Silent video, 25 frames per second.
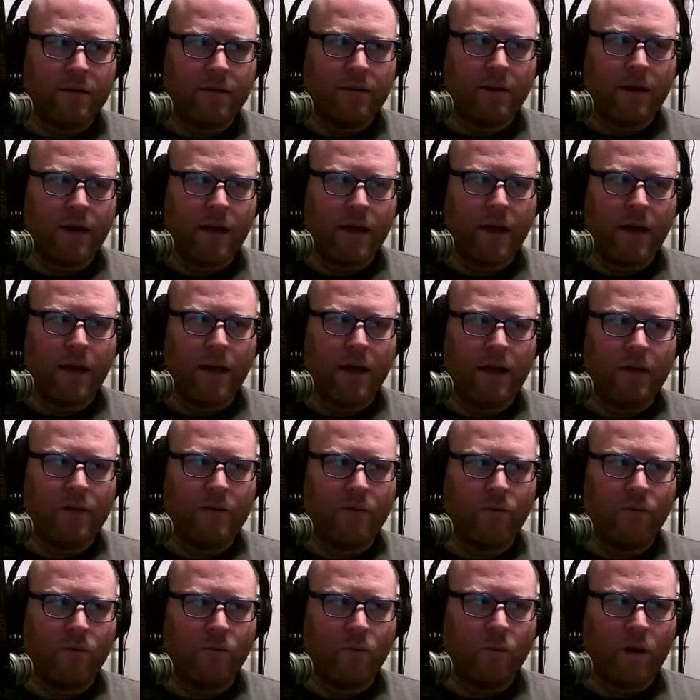I had
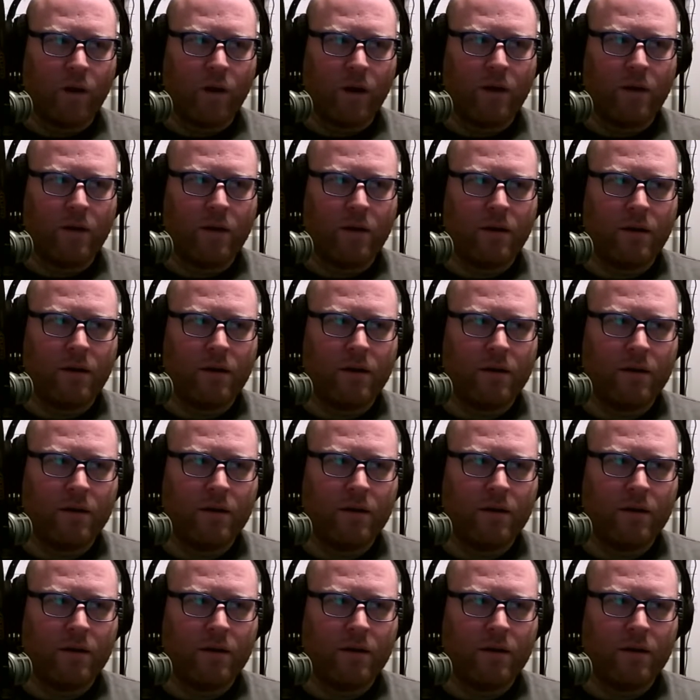one